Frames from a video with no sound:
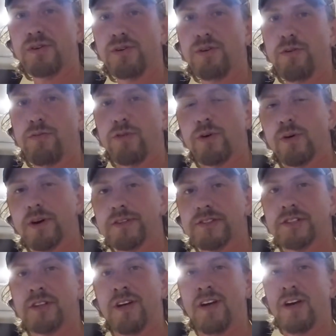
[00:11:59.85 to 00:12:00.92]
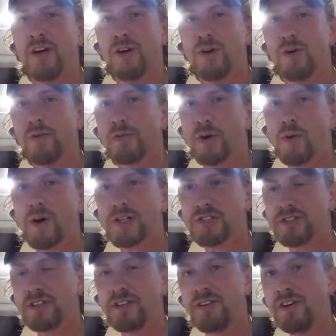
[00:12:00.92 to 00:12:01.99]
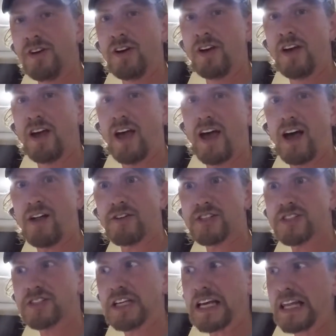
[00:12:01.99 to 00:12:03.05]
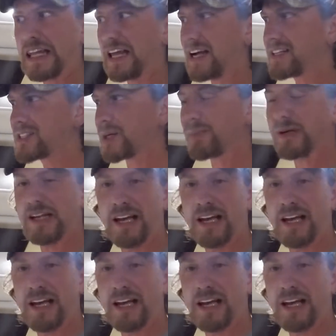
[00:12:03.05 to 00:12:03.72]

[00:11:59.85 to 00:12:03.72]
you viewers who have requested how this thing lights up at